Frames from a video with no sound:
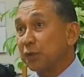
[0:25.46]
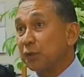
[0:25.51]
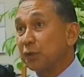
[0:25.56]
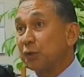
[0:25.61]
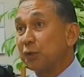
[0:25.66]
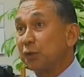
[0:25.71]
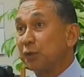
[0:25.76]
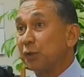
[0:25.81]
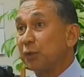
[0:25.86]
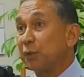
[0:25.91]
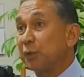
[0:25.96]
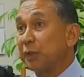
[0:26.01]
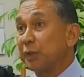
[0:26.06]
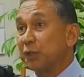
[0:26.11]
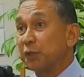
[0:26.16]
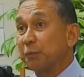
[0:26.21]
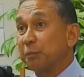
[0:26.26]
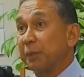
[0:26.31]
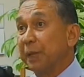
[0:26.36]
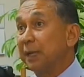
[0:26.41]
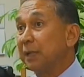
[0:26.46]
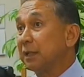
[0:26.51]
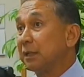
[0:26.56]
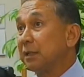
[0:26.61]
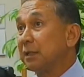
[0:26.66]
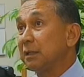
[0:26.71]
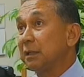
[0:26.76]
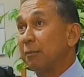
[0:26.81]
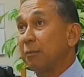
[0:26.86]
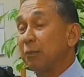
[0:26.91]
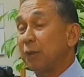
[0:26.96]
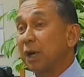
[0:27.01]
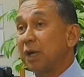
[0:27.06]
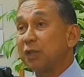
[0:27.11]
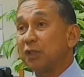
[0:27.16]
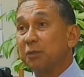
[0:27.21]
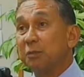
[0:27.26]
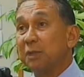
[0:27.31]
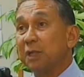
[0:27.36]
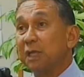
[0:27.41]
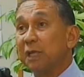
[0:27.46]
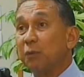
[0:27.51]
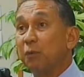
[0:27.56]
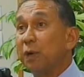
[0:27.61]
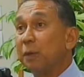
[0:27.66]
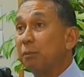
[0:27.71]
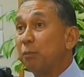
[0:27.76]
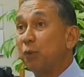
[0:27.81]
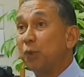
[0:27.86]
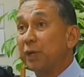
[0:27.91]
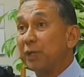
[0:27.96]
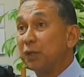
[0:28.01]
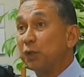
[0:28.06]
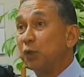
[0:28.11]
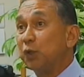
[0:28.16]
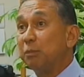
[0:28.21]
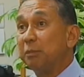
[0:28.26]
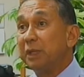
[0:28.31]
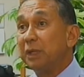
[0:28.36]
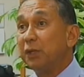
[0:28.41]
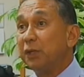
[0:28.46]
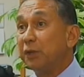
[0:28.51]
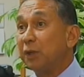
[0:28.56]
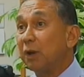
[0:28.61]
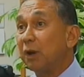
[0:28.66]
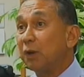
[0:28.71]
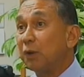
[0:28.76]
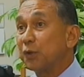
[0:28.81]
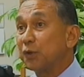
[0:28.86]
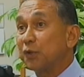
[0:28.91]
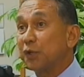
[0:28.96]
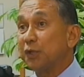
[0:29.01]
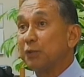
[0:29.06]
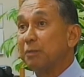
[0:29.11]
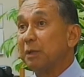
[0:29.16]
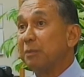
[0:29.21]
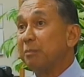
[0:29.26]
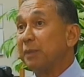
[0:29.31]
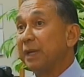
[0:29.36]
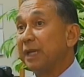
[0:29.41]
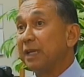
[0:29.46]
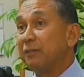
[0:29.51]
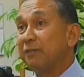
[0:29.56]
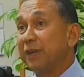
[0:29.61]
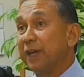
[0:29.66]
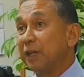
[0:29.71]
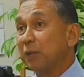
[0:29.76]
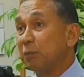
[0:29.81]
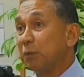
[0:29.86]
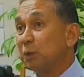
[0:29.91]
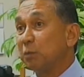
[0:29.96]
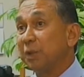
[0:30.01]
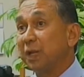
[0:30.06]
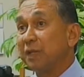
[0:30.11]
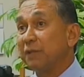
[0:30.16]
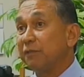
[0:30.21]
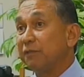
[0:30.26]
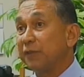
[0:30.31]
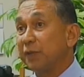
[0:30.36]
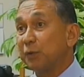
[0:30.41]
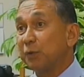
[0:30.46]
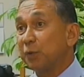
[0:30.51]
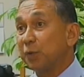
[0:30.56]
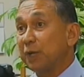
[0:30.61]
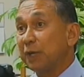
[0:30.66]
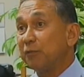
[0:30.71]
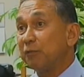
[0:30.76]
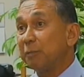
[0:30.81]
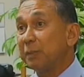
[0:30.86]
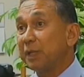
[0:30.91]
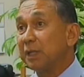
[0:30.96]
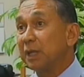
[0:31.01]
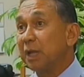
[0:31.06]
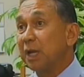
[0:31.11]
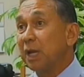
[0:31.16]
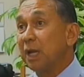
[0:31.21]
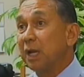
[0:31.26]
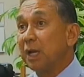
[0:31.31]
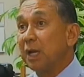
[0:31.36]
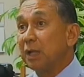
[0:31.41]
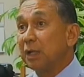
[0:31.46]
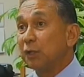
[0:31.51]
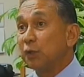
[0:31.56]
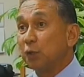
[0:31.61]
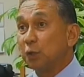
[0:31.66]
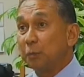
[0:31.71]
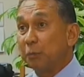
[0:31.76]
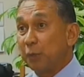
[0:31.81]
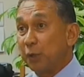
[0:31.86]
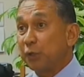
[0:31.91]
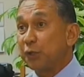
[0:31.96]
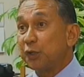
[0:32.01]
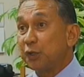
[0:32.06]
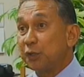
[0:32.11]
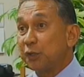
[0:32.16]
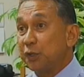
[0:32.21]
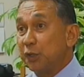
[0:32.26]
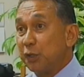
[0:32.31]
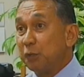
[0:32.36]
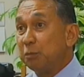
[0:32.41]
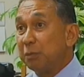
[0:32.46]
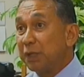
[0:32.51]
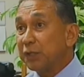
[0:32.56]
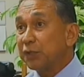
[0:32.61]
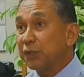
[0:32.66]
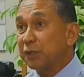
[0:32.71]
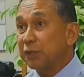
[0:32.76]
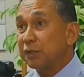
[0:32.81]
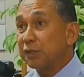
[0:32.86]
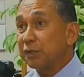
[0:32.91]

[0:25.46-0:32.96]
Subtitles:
to expend approximately $1.2 million that's been made available by the federal government to purchase new buses.